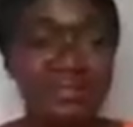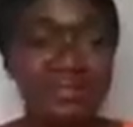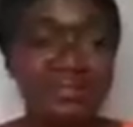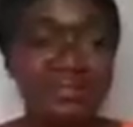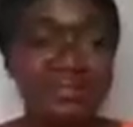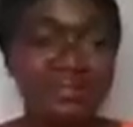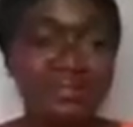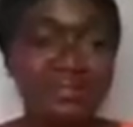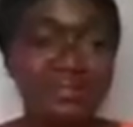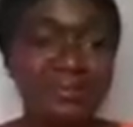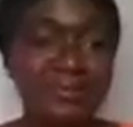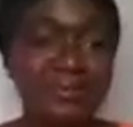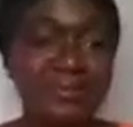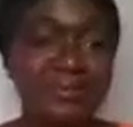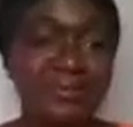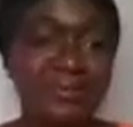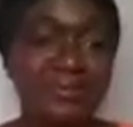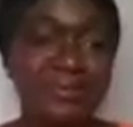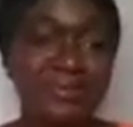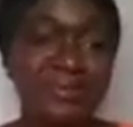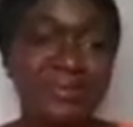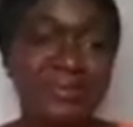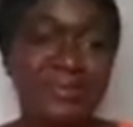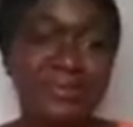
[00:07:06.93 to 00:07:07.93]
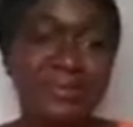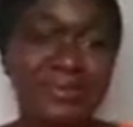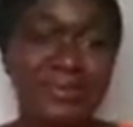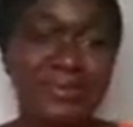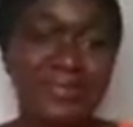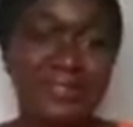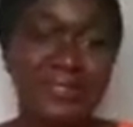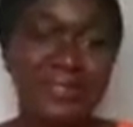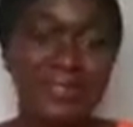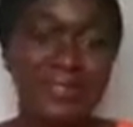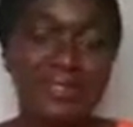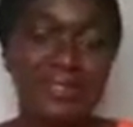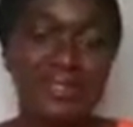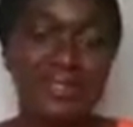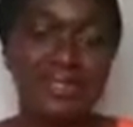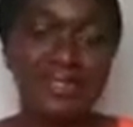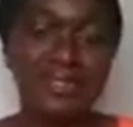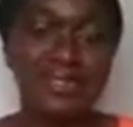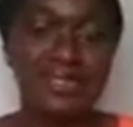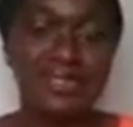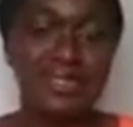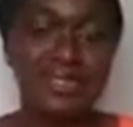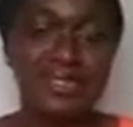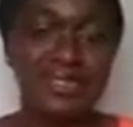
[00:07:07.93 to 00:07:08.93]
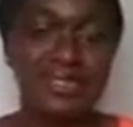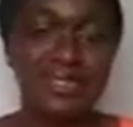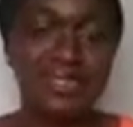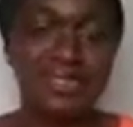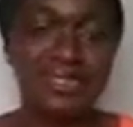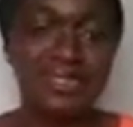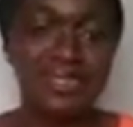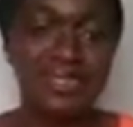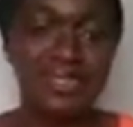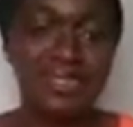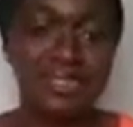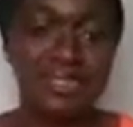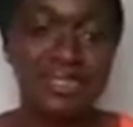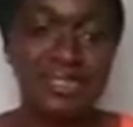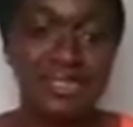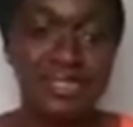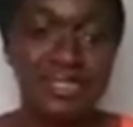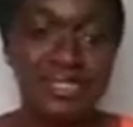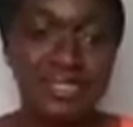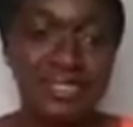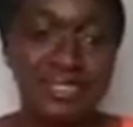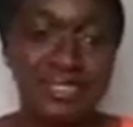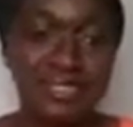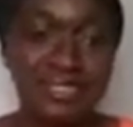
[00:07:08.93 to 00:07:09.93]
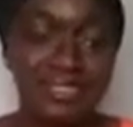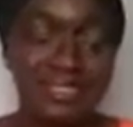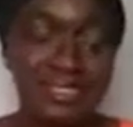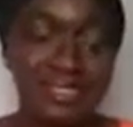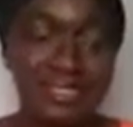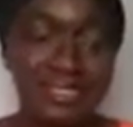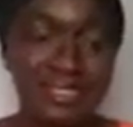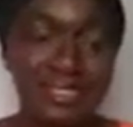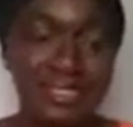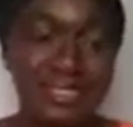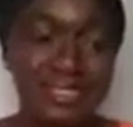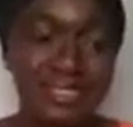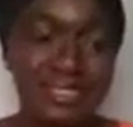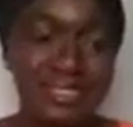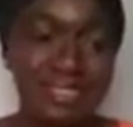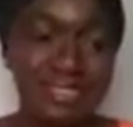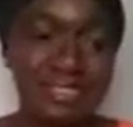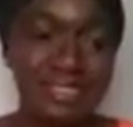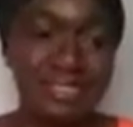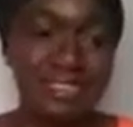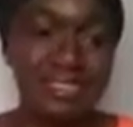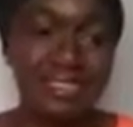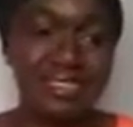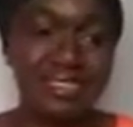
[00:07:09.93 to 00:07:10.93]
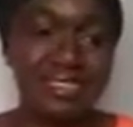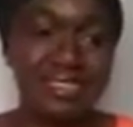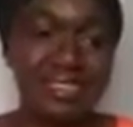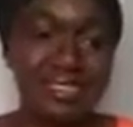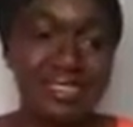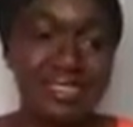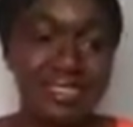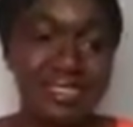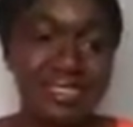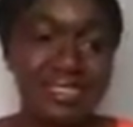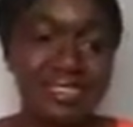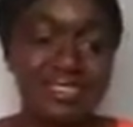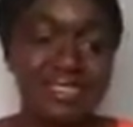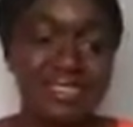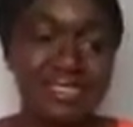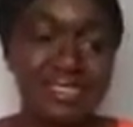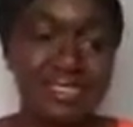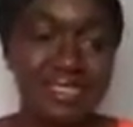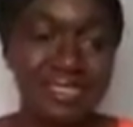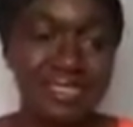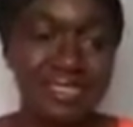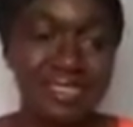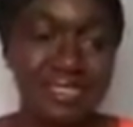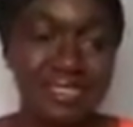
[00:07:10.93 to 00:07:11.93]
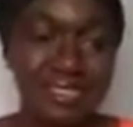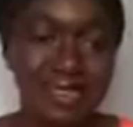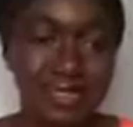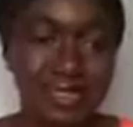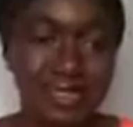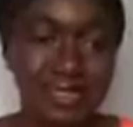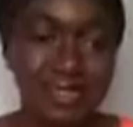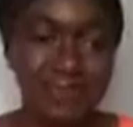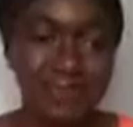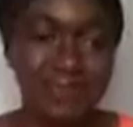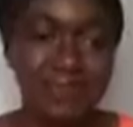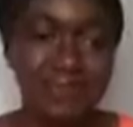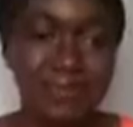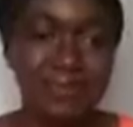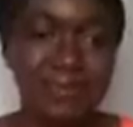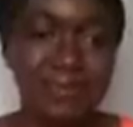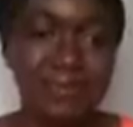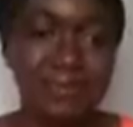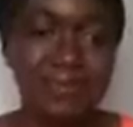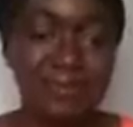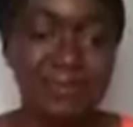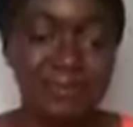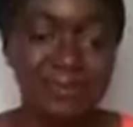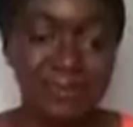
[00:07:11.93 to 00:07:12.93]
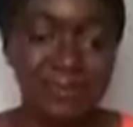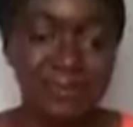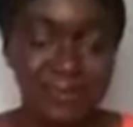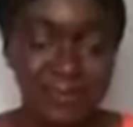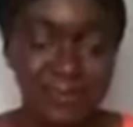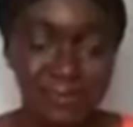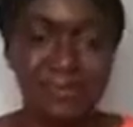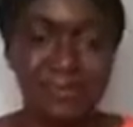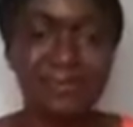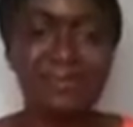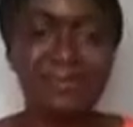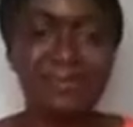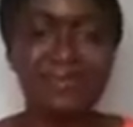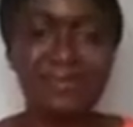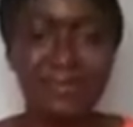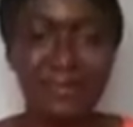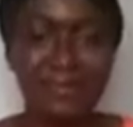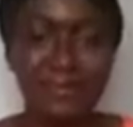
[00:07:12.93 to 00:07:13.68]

The person shown says nothing.